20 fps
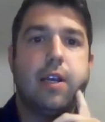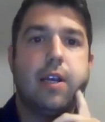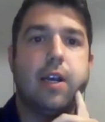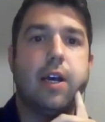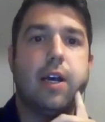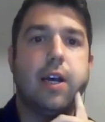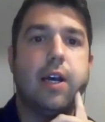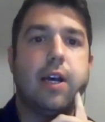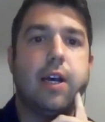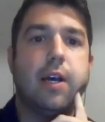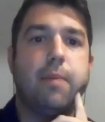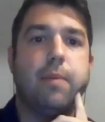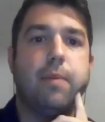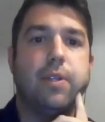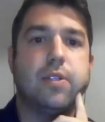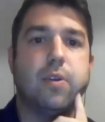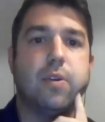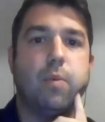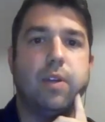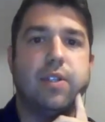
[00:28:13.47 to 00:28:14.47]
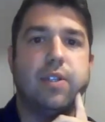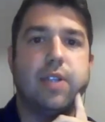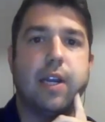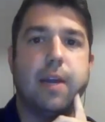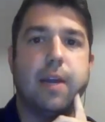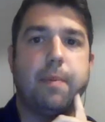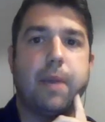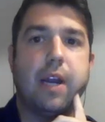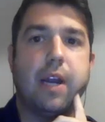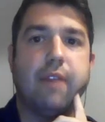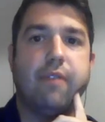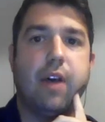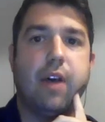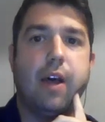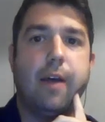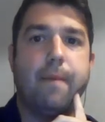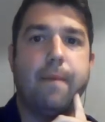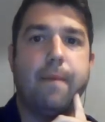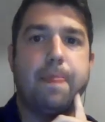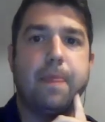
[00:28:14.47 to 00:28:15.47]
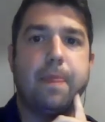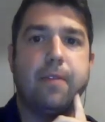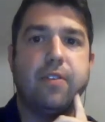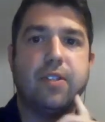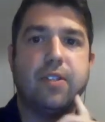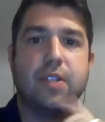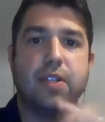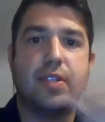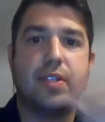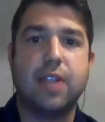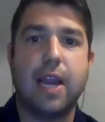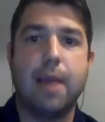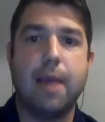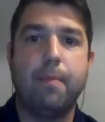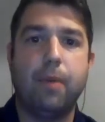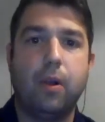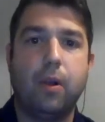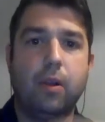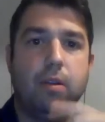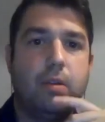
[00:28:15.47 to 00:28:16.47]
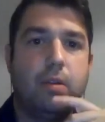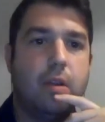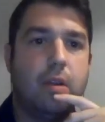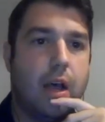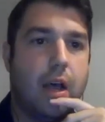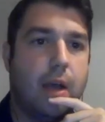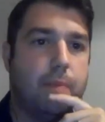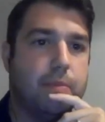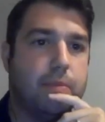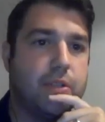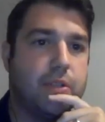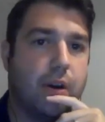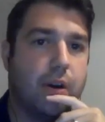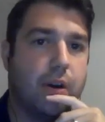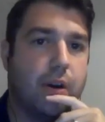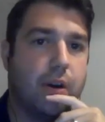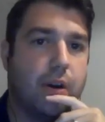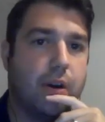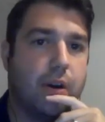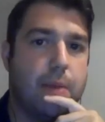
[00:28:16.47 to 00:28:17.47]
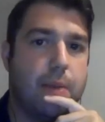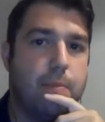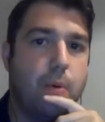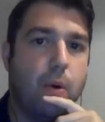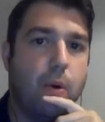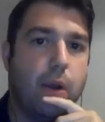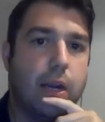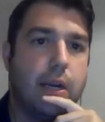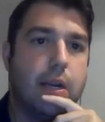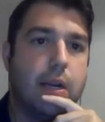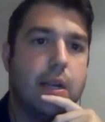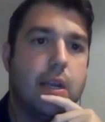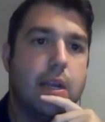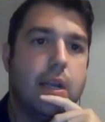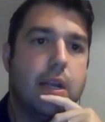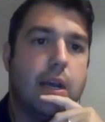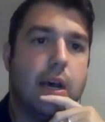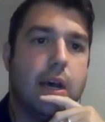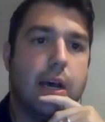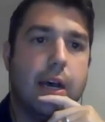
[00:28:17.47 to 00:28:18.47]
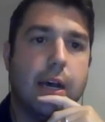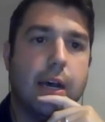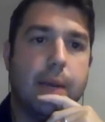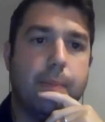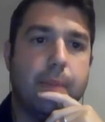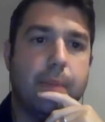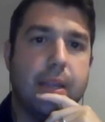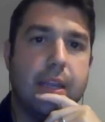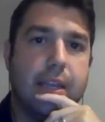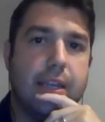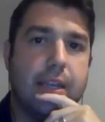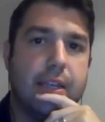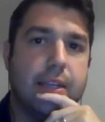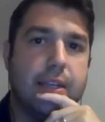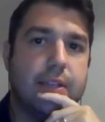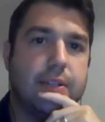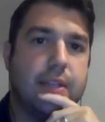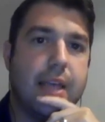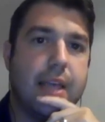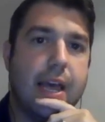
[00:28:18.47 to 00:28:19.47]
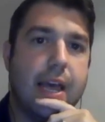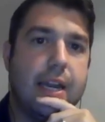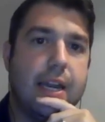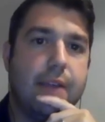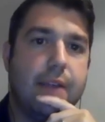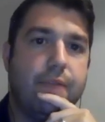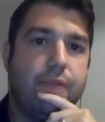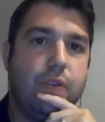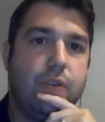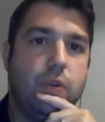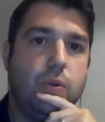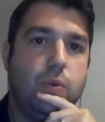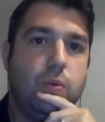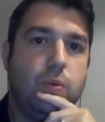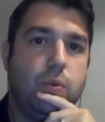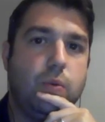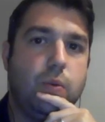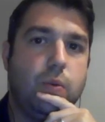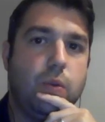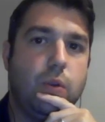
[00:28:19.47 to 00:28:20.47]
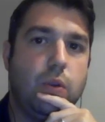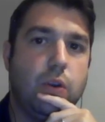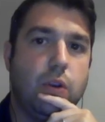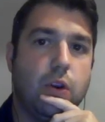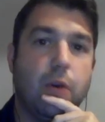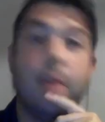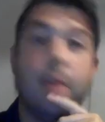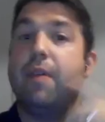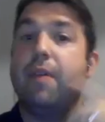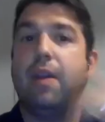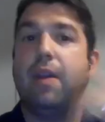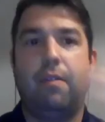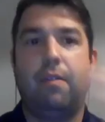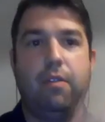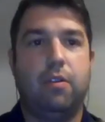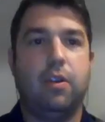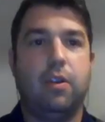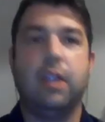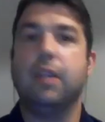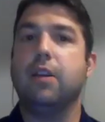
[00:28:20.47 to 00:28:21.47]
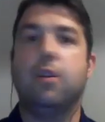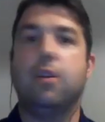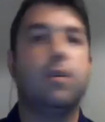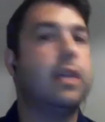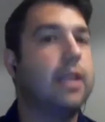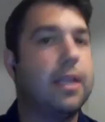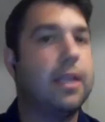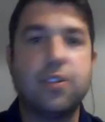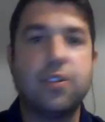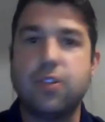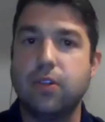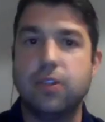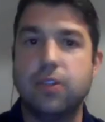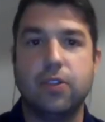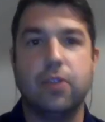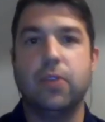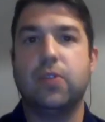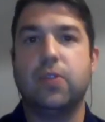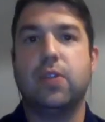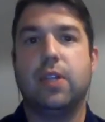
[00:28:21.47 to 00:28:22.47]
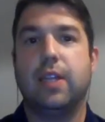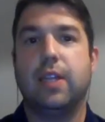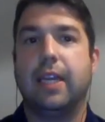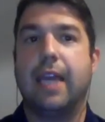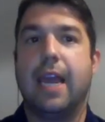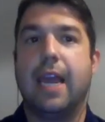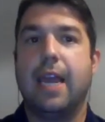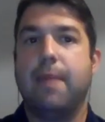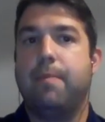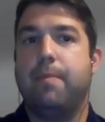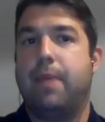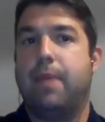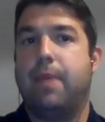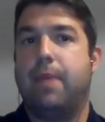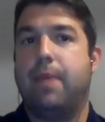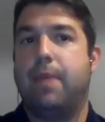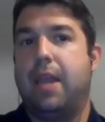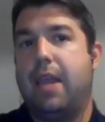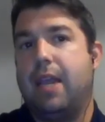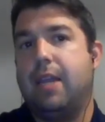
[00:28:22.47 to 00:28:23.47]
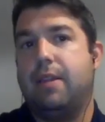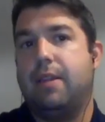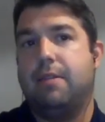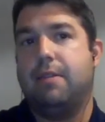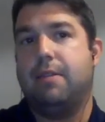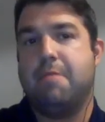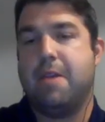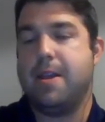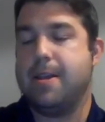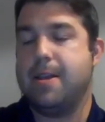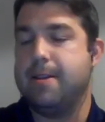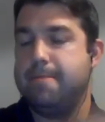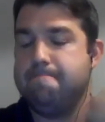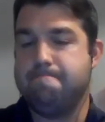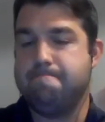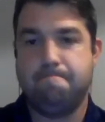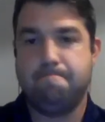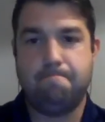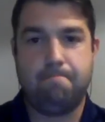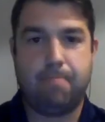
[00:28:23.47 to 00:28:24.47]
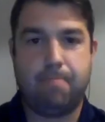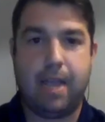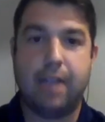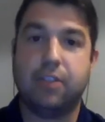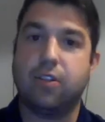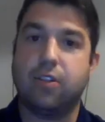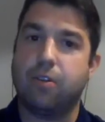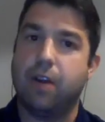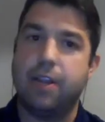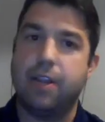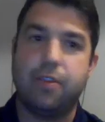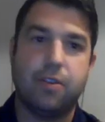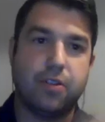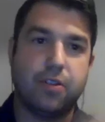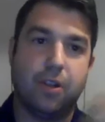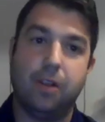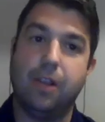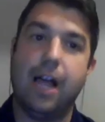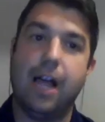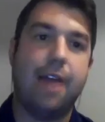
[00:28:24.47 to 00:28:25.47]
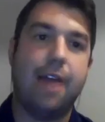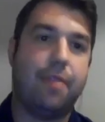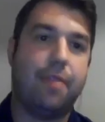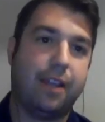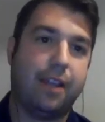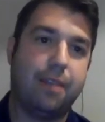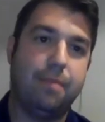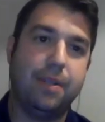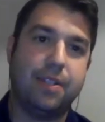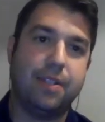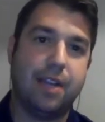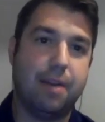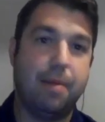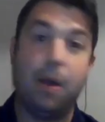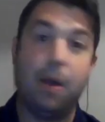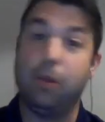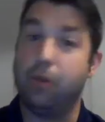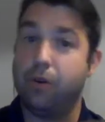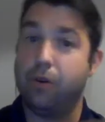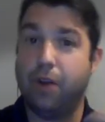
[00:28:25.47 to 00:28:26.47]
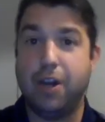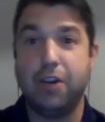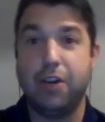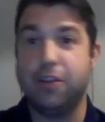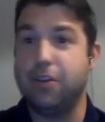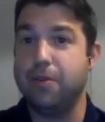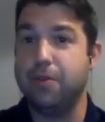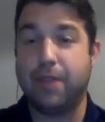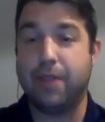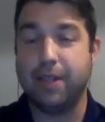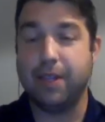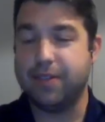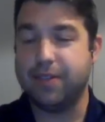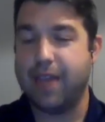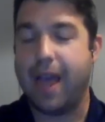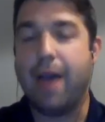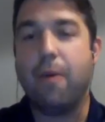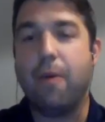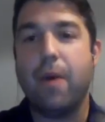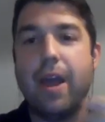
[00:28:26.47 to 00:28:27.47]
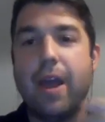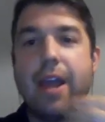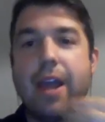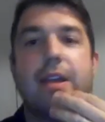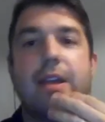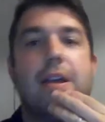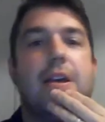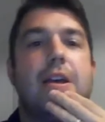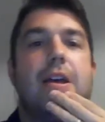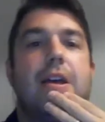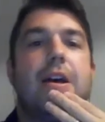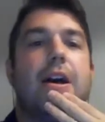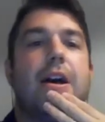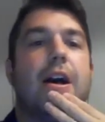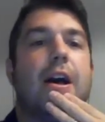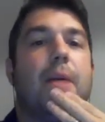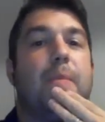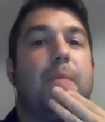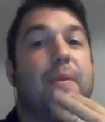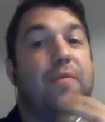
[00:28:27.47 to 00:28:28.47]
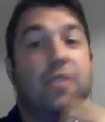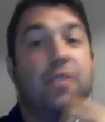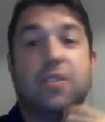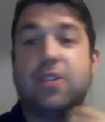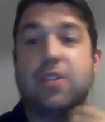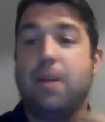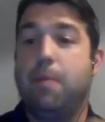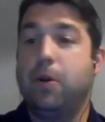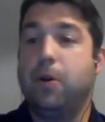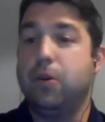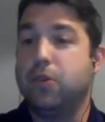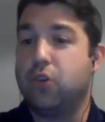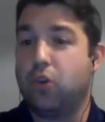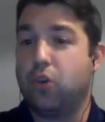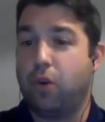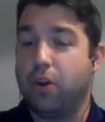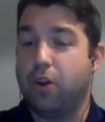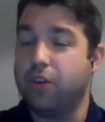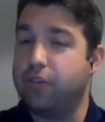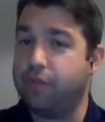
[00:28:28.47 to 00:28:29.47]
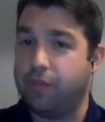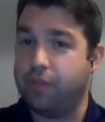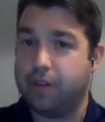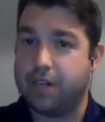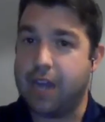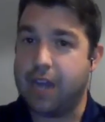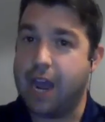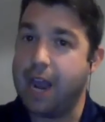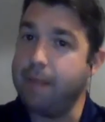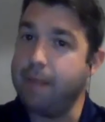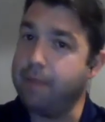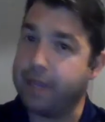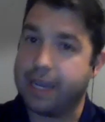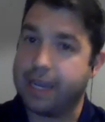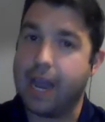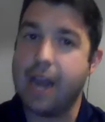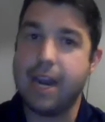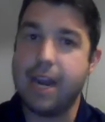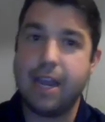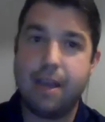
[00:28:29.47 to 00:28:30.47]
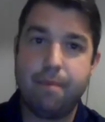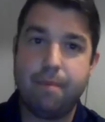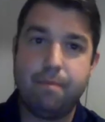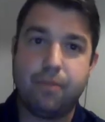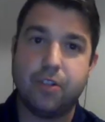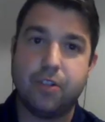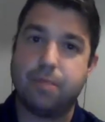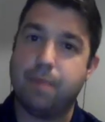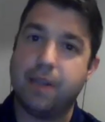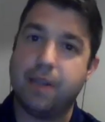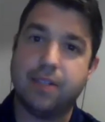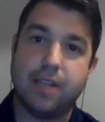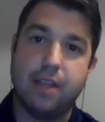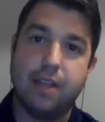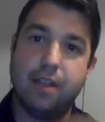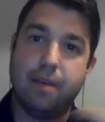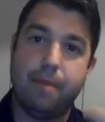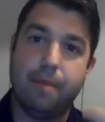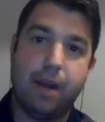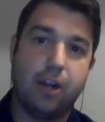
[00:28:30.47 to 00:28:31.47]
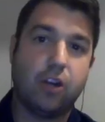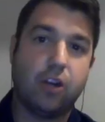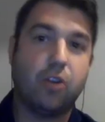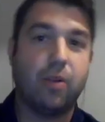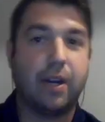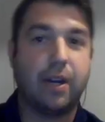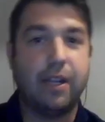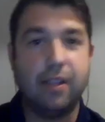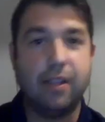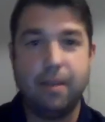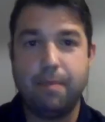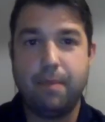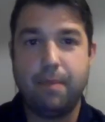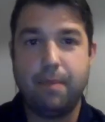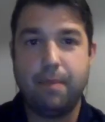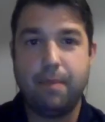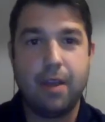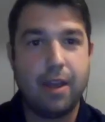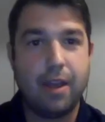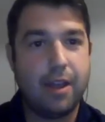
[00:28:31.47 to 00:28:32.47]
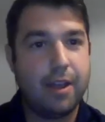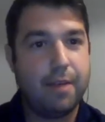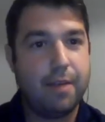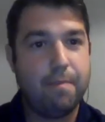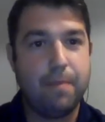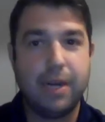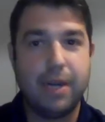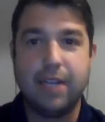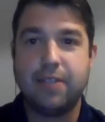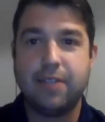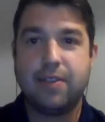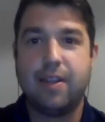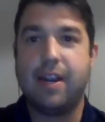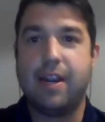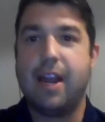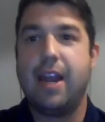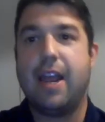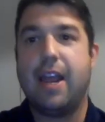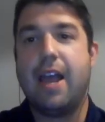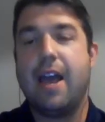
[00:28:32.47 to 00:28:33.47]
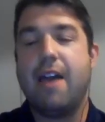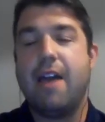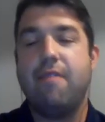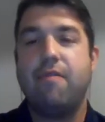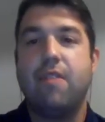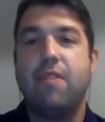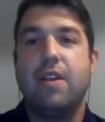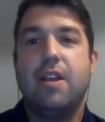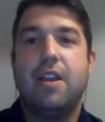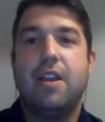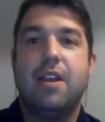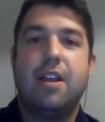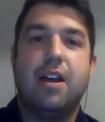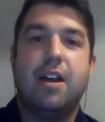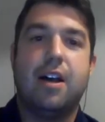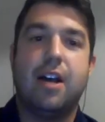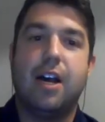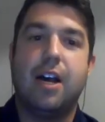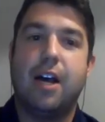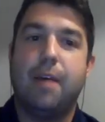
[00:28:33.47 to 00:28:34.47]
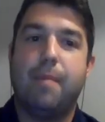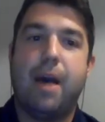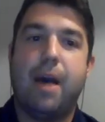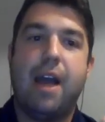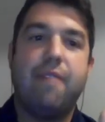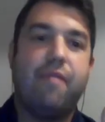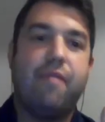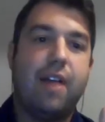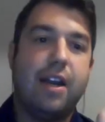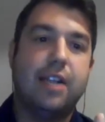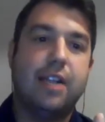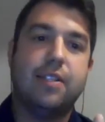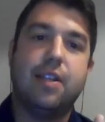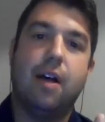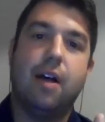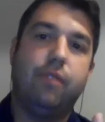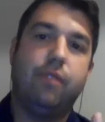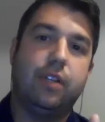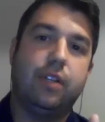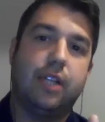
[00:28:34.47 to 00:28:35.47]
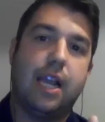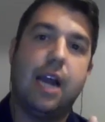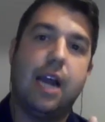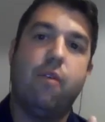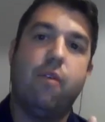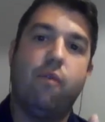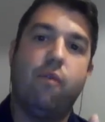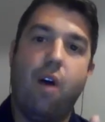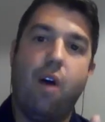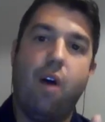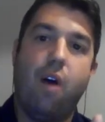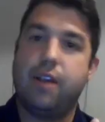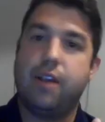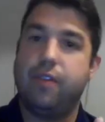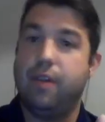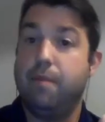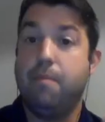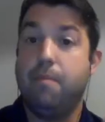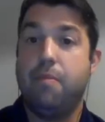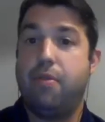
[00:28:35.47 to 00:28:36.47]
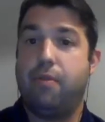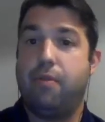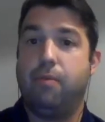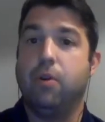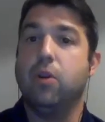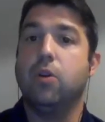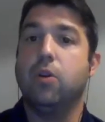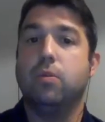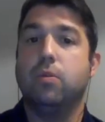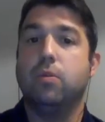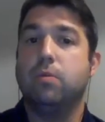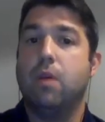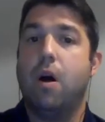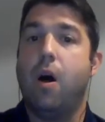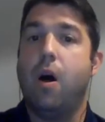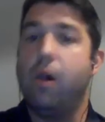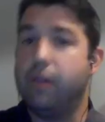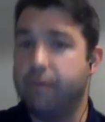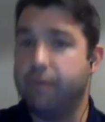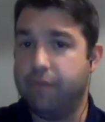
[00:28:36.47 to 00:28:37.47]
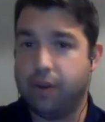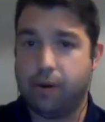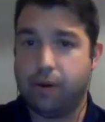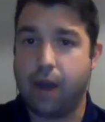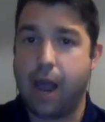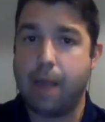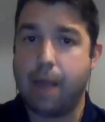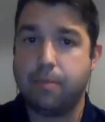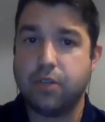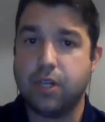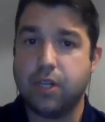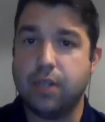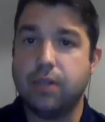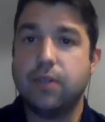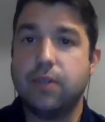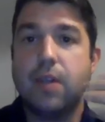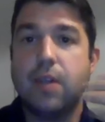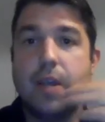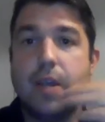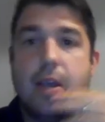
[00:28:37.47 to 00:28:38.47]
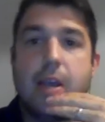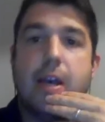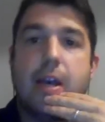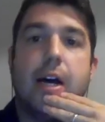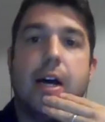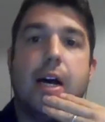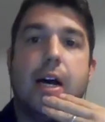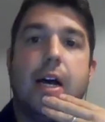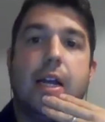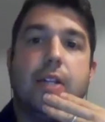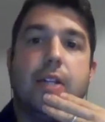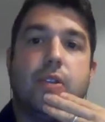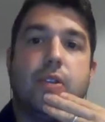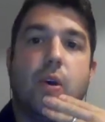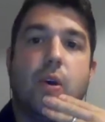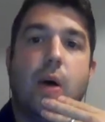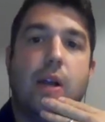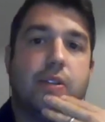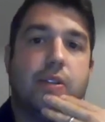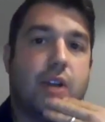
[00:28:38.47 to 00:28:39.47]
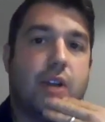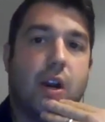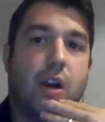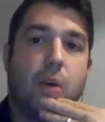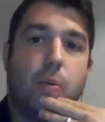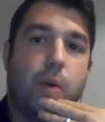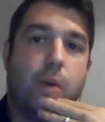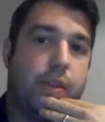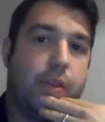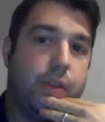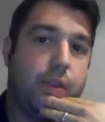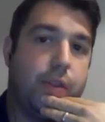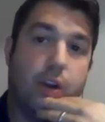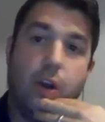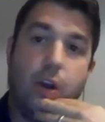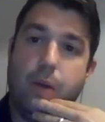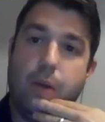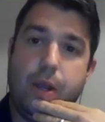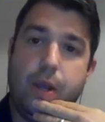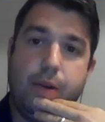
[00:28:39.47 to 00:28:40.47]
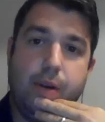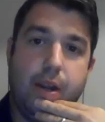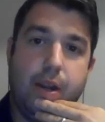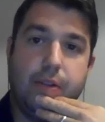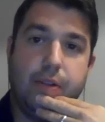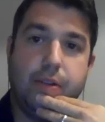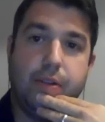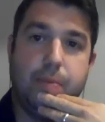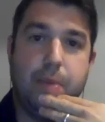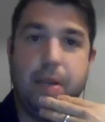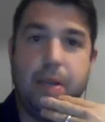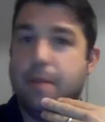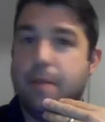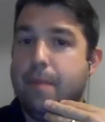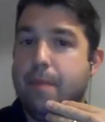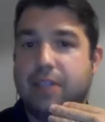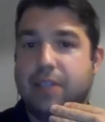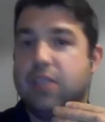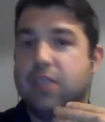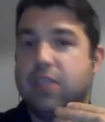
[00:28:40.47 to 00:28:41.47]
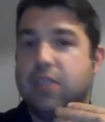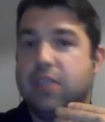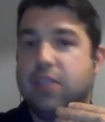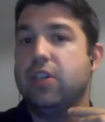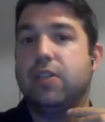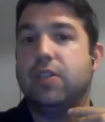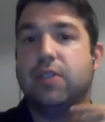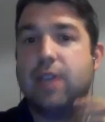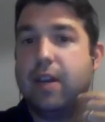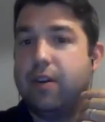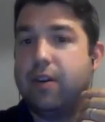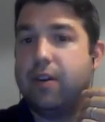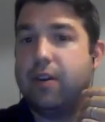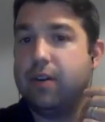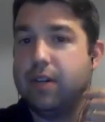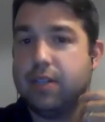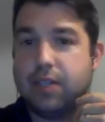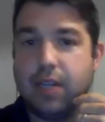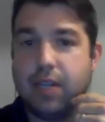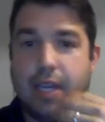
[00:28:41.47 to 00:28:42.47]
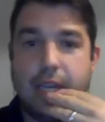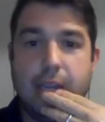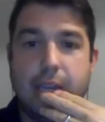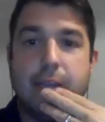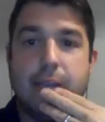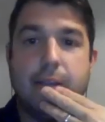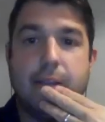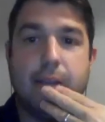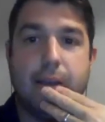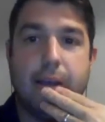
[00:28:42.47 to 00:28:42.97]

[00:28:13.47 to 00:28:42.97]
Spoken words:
And so we set up kind of just a sample starting point, is that if you can let the students loose in the game, and that's great. There's a lot that can be said about learning to do things that way. If you're someone who's crunched for time, like I am, just based on the amount of curriculum minutes that I have, I find it's helpful to kind of walk them through all of their options. And so I'll start with, and to me, the messaging center is key.